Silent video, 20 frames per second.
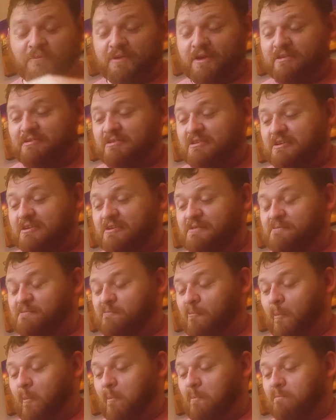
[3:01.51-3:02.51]
and the
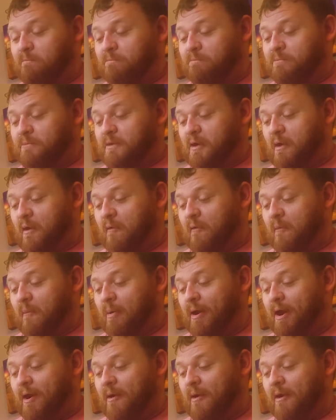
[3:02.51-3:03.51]

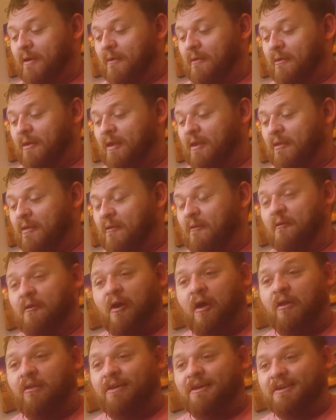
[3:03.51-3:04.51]
overpowering taste of
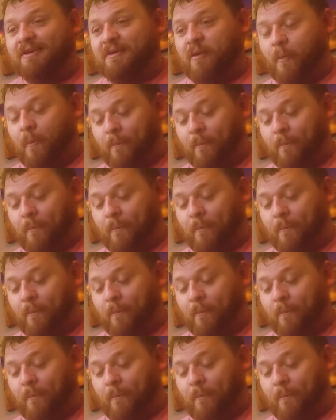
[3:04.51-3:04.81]
garlic.